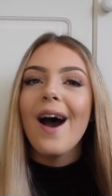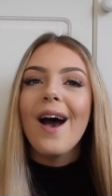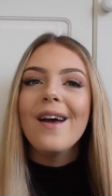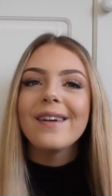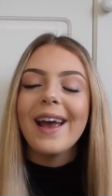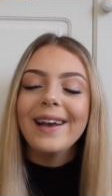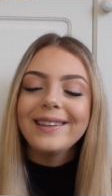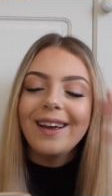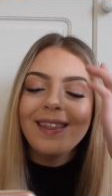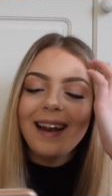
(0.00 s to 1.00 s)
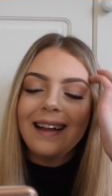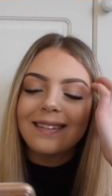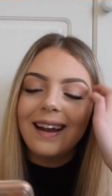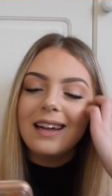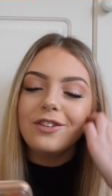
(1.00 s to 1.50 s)
Okay, so the last
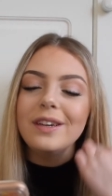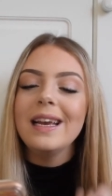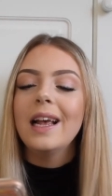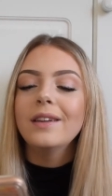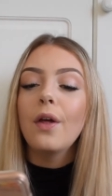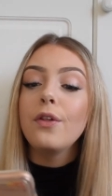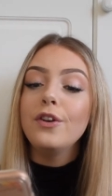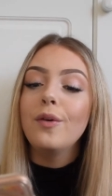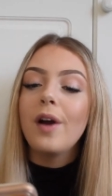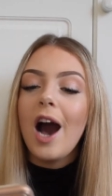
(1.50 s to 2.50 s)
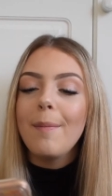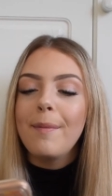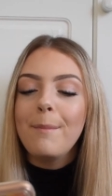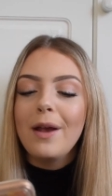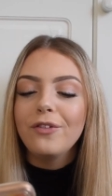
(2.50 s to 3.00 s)
collection is the new carbon mesh